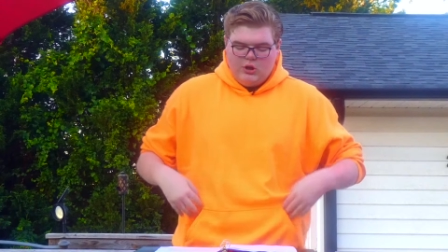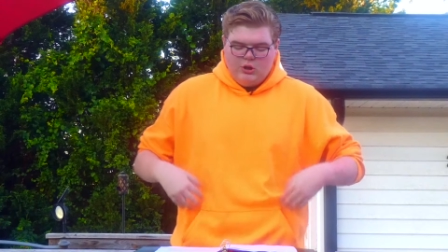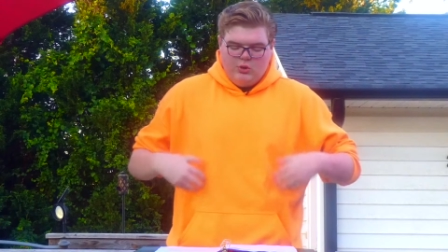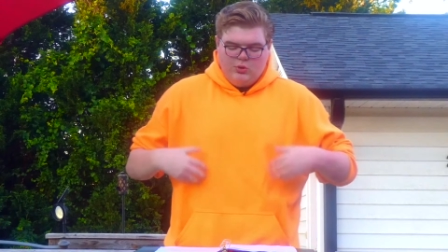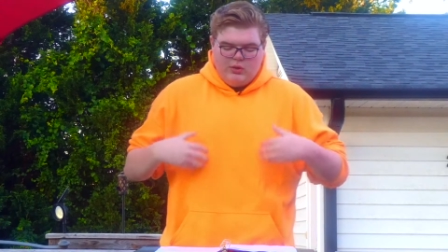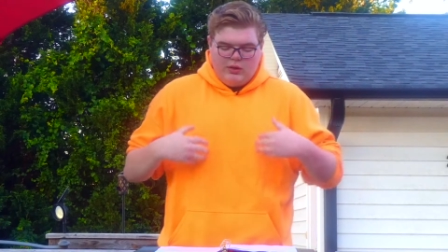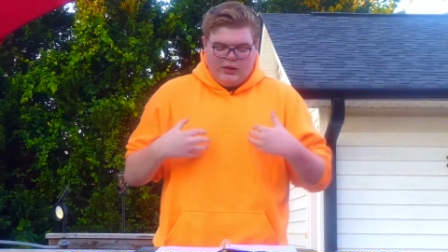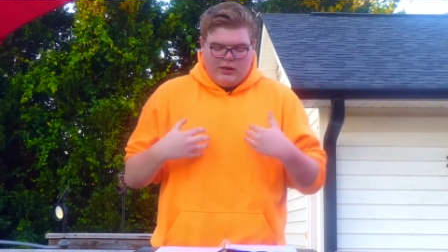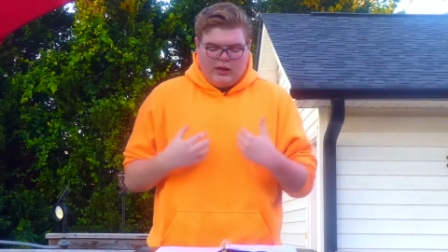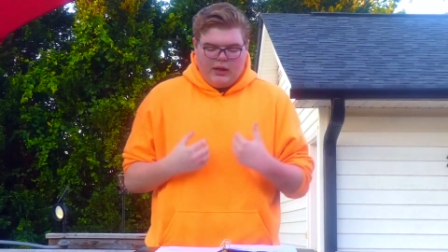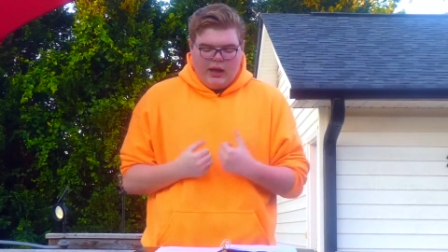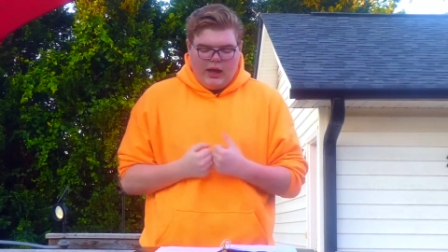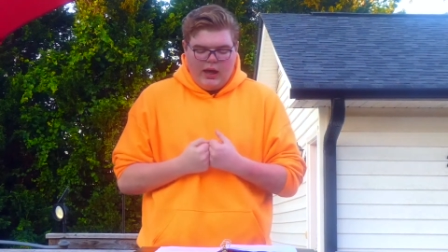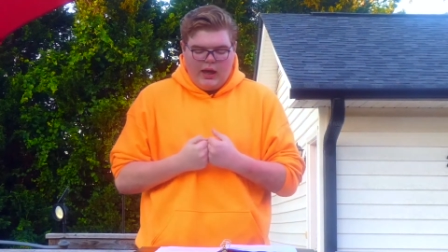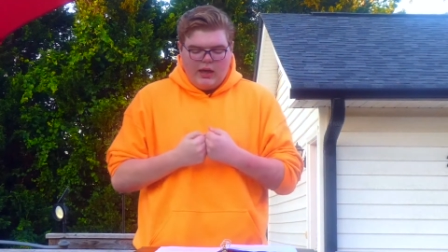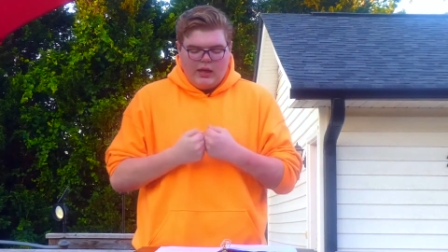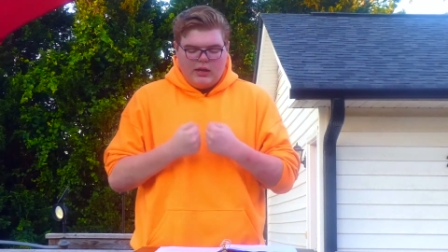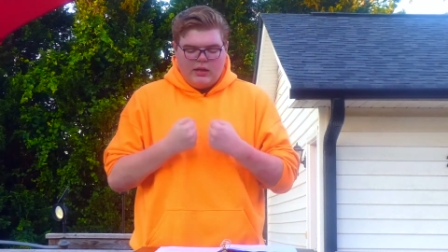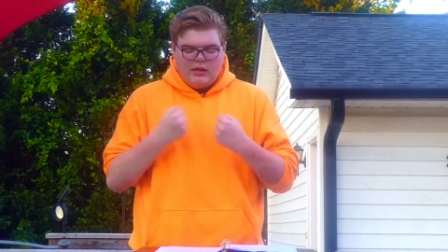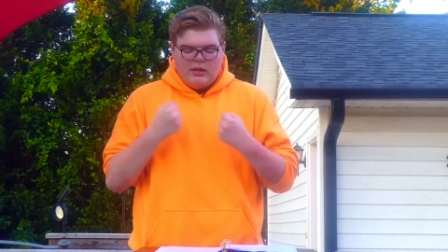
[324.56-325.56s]
You
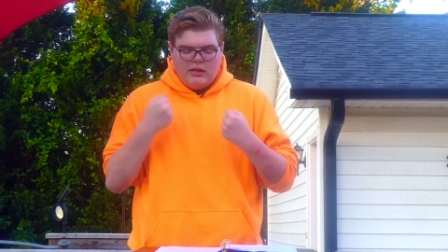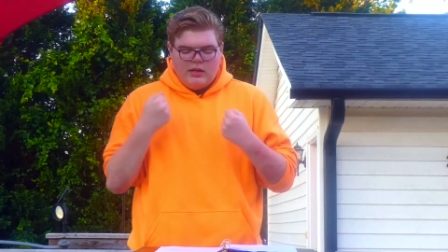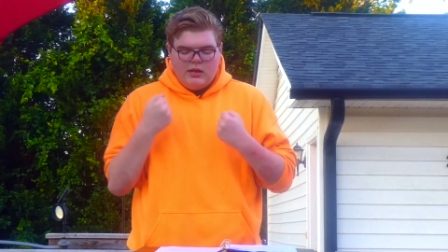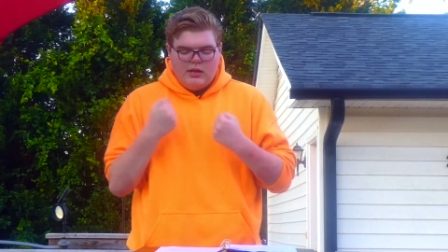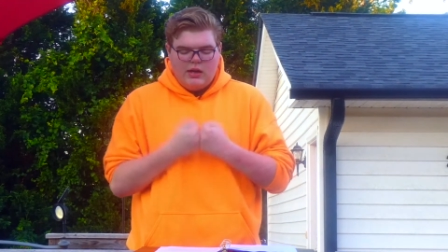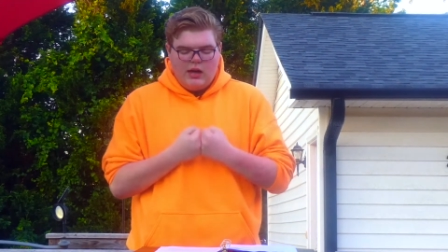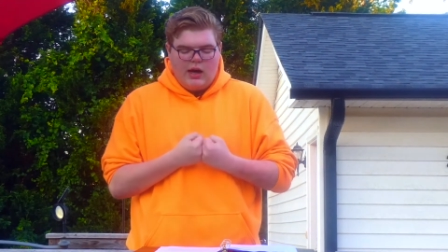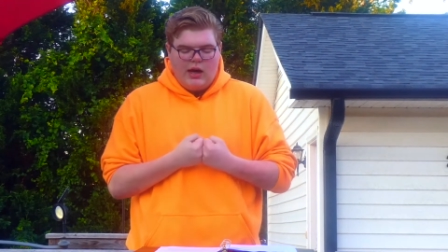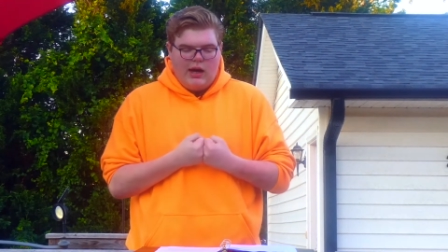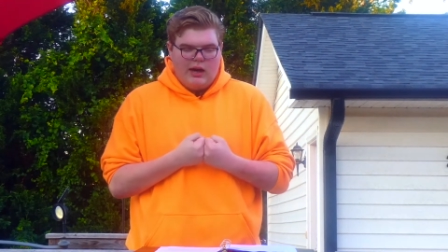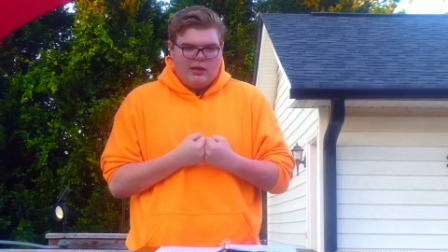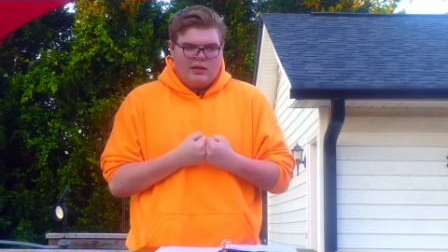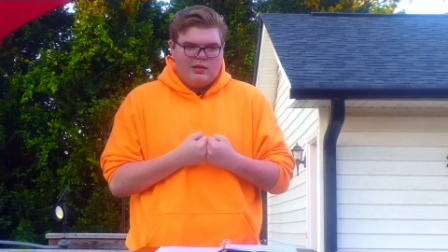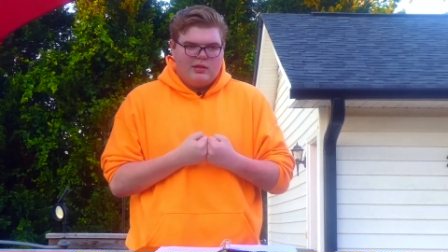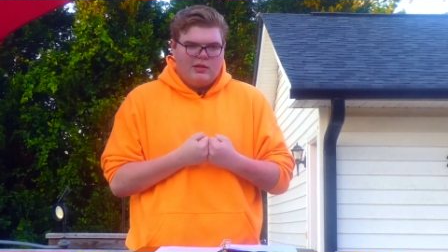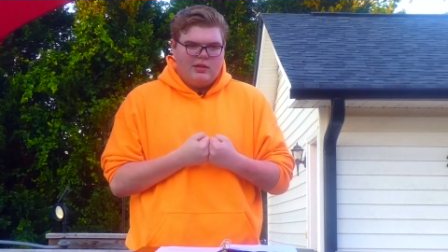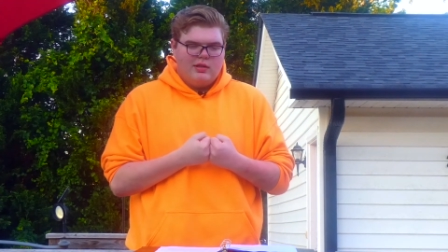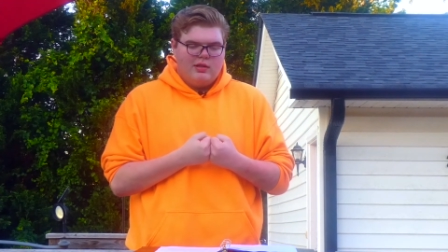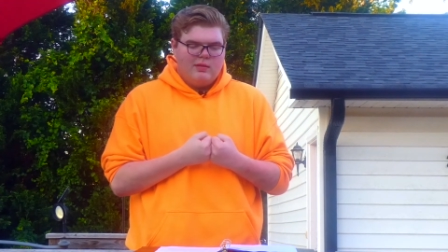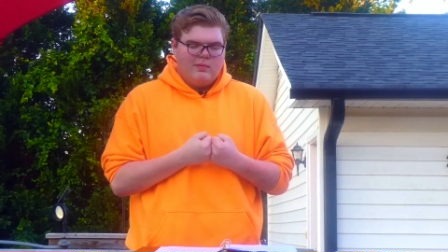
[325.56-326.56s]

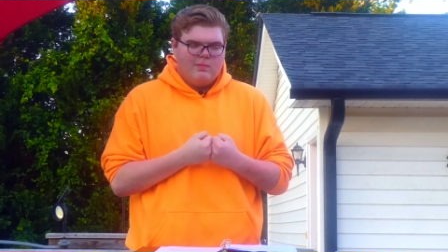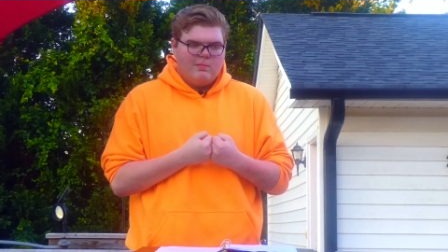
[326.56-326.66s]
cannot